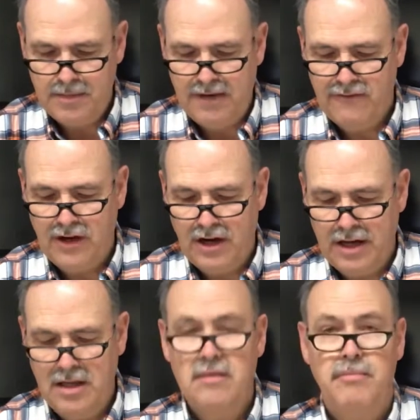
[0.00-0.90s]
that
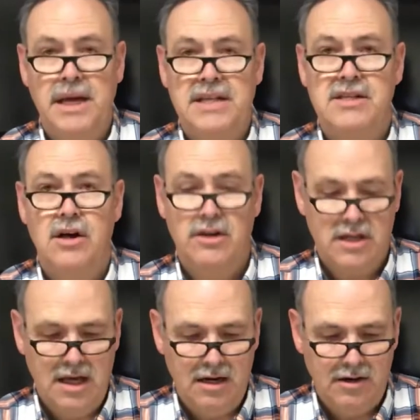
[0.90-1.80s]
vary based on
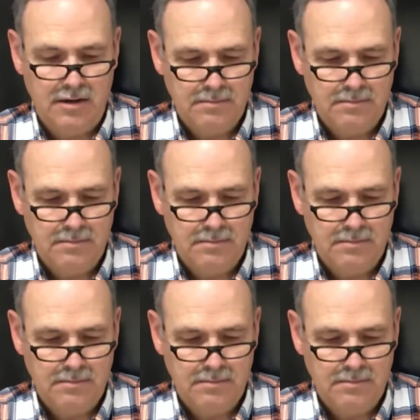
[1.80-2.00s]
color.